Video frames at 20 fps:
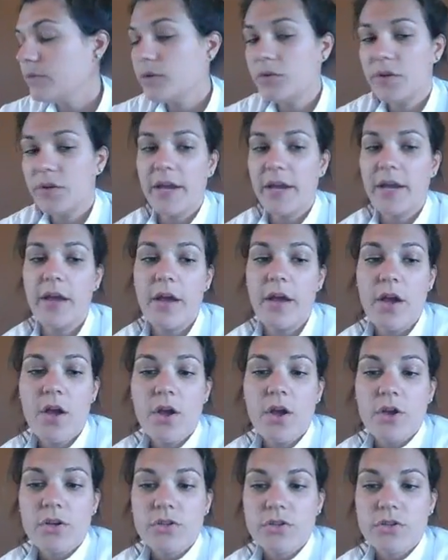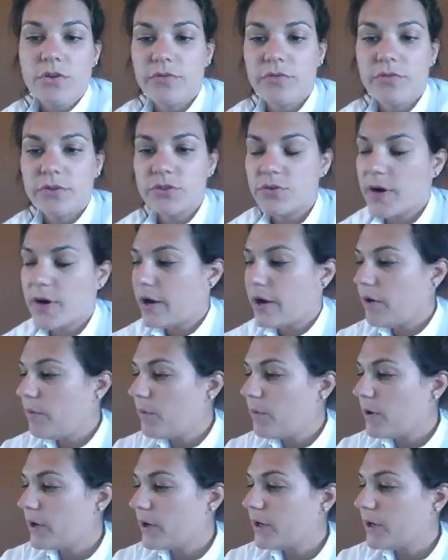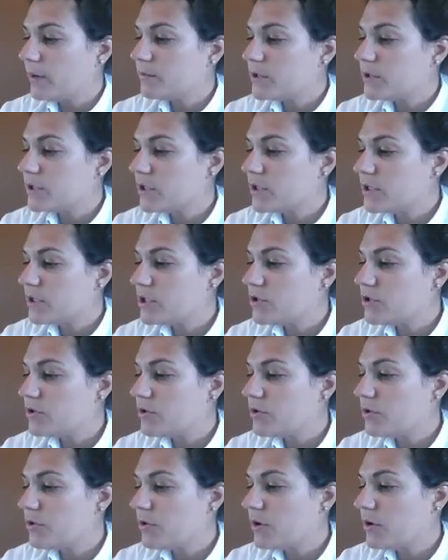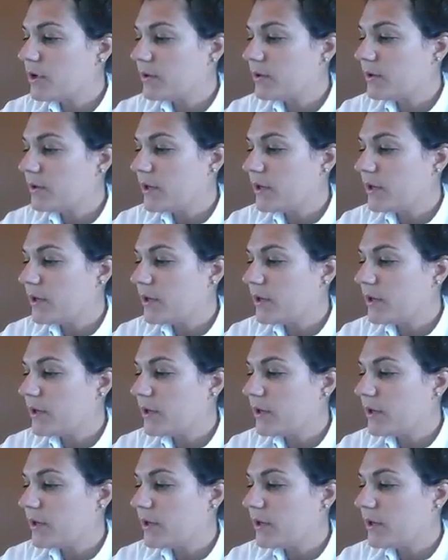Okay, so for trial 1, I'm just going to do,